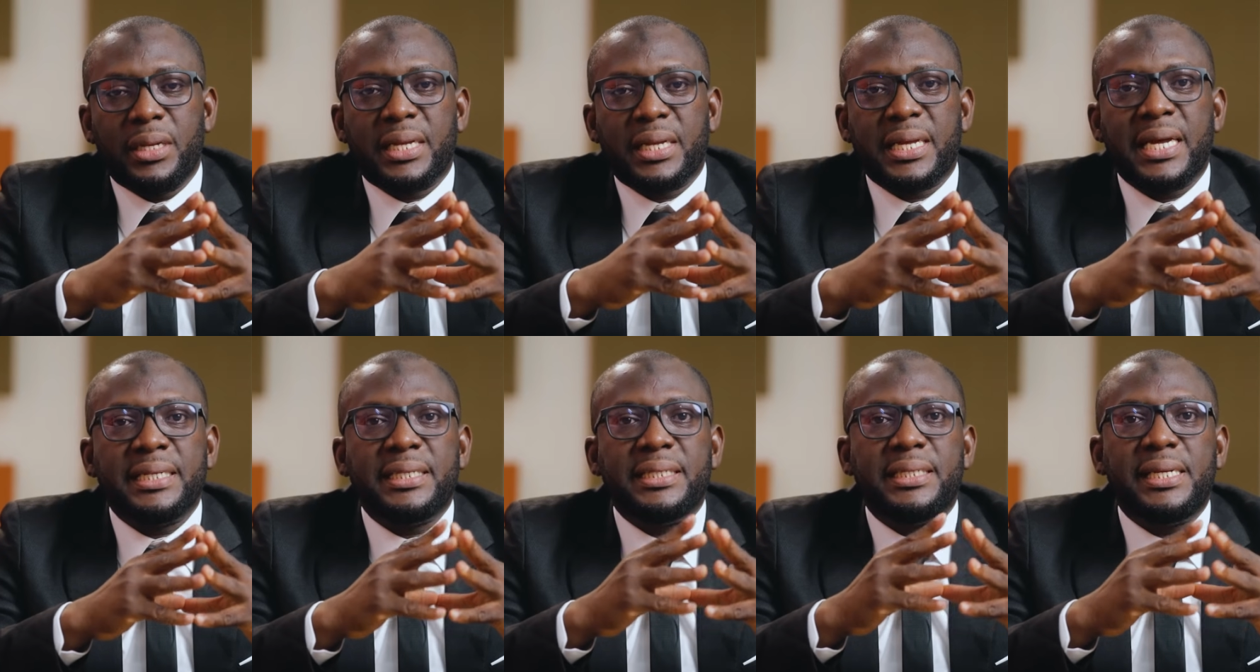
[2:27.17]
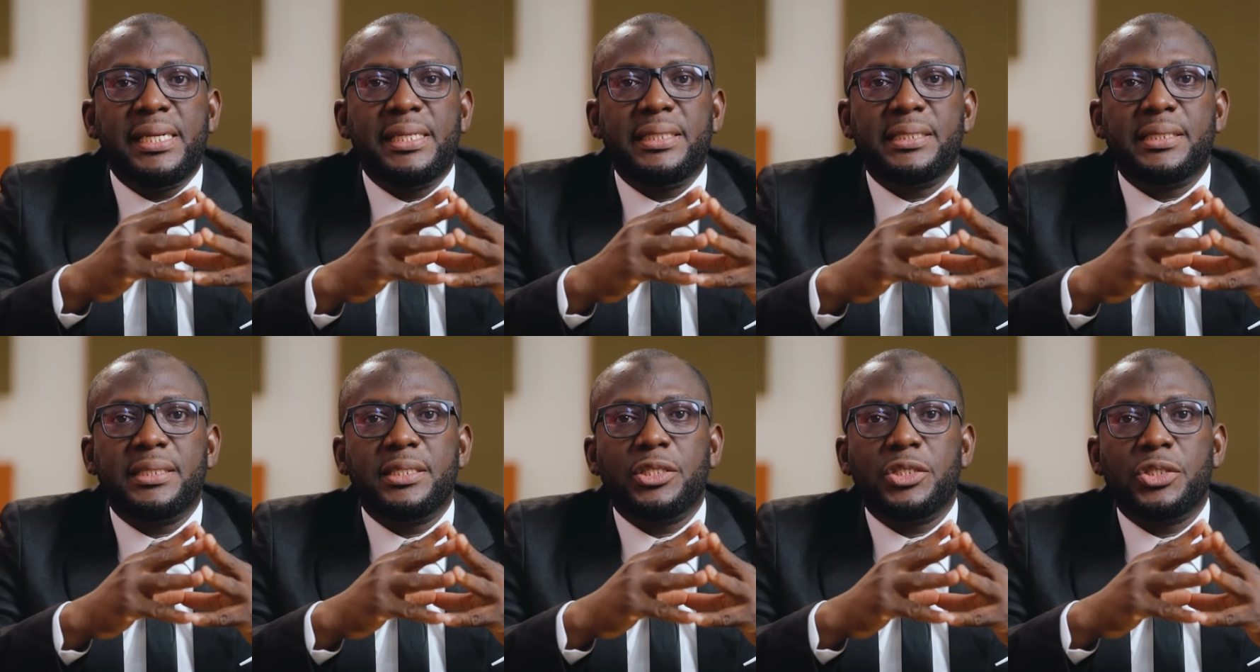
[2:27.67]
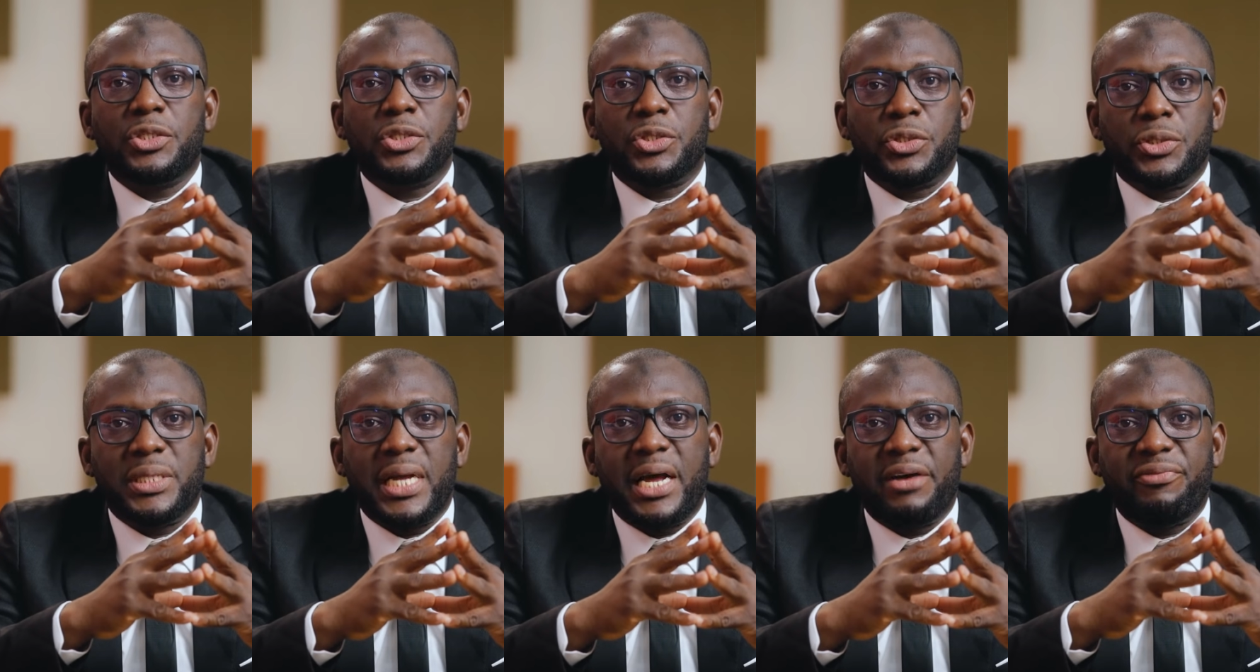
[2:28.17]
candidates
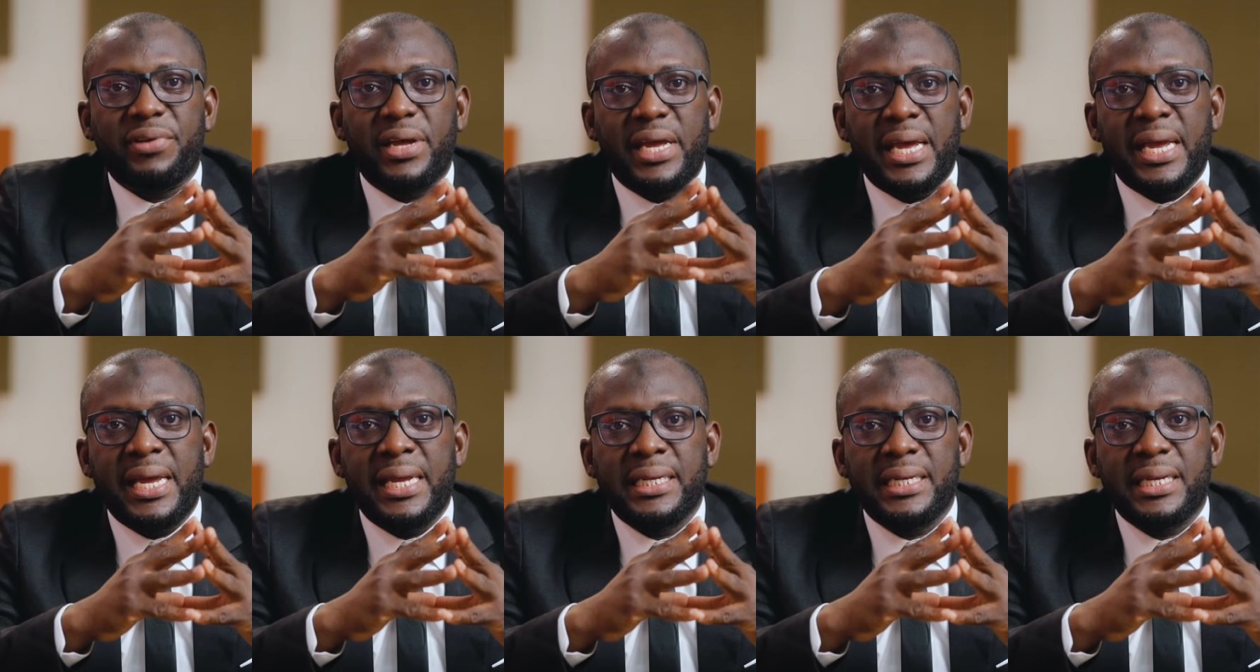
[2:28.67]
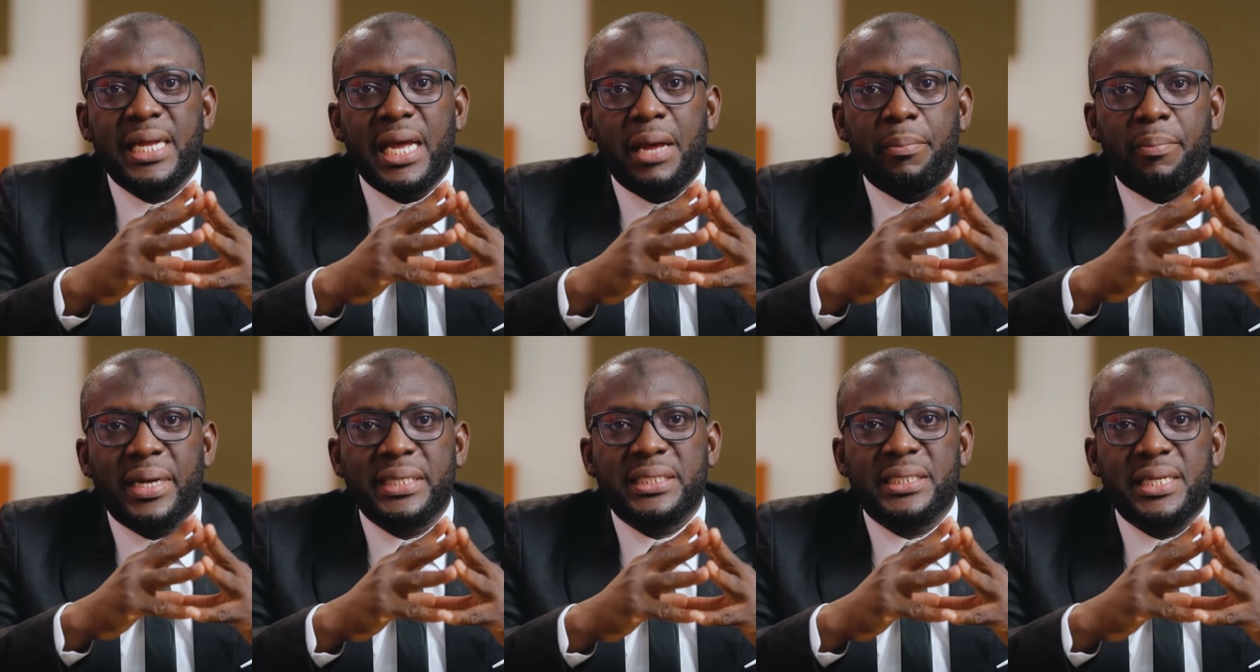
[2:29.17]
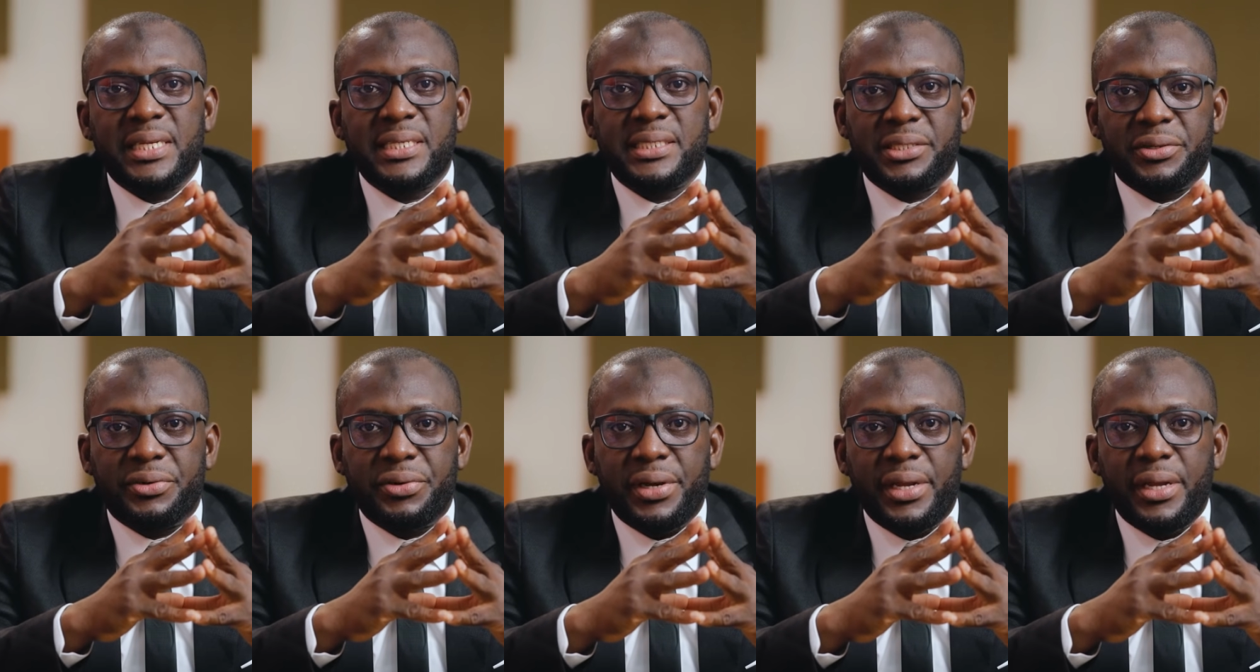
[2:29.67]
should have earned a bachelor's
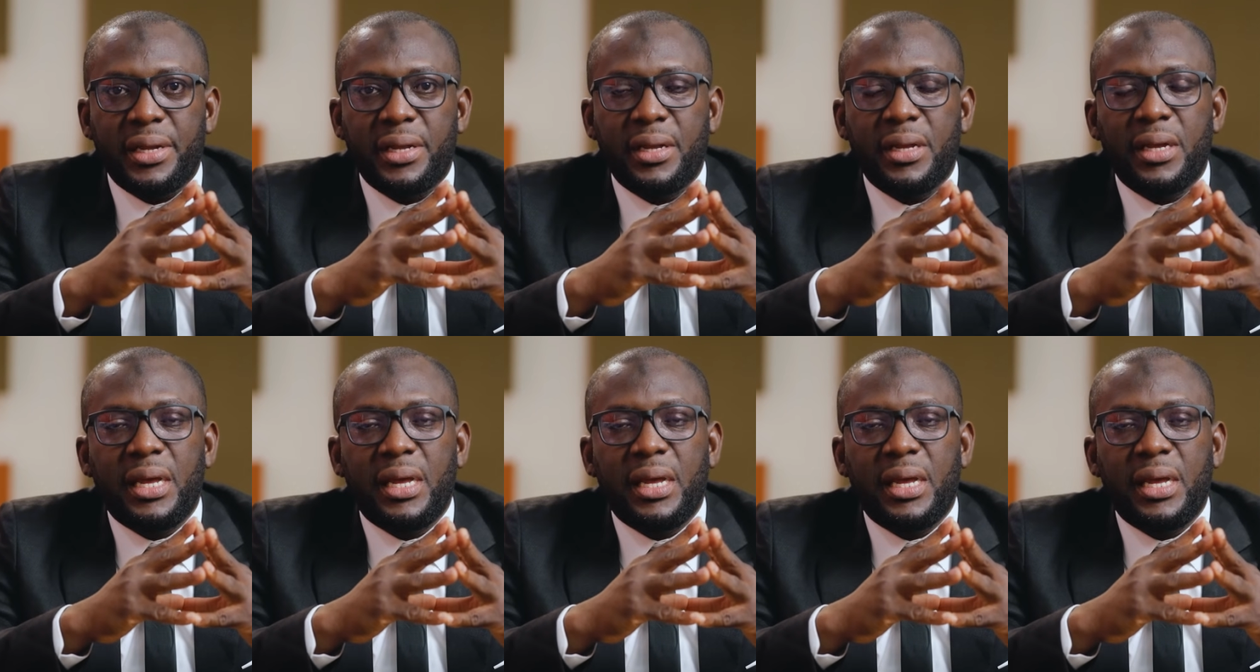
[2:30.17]
degree